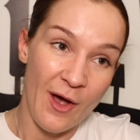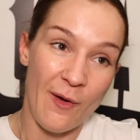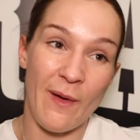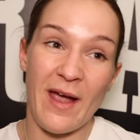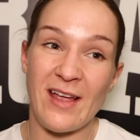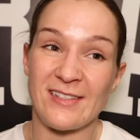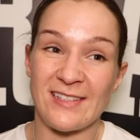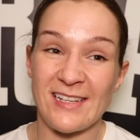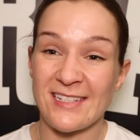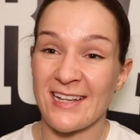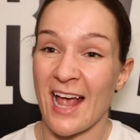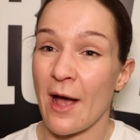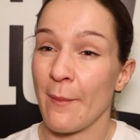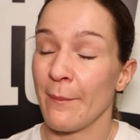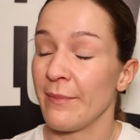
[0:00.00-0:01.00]
whereas this
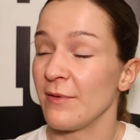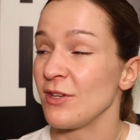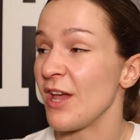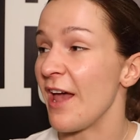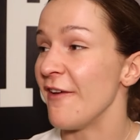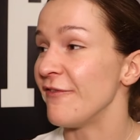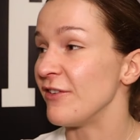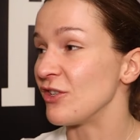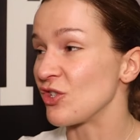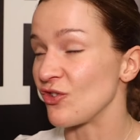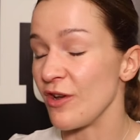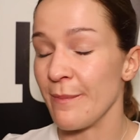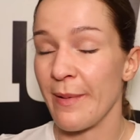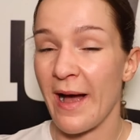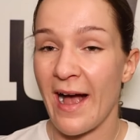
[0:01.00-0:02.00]
camp everything
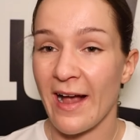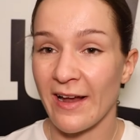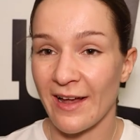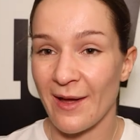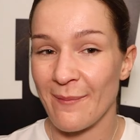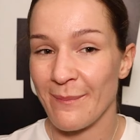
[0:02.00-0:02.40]
stripped back,